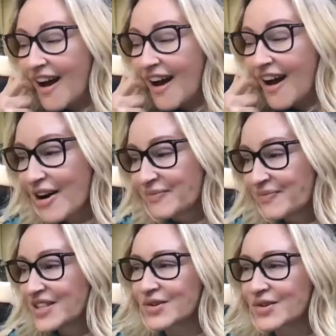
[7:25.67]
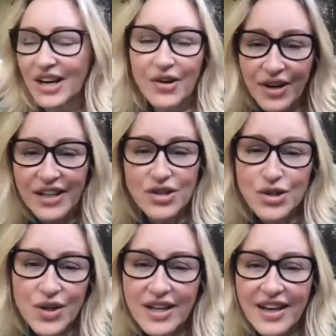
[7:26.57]
So decorating the
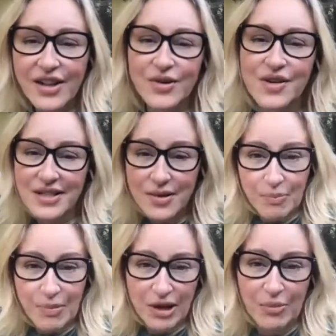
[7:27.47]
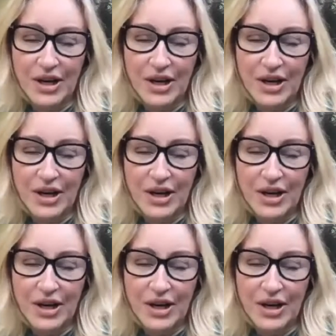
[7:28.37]
tree together is a big,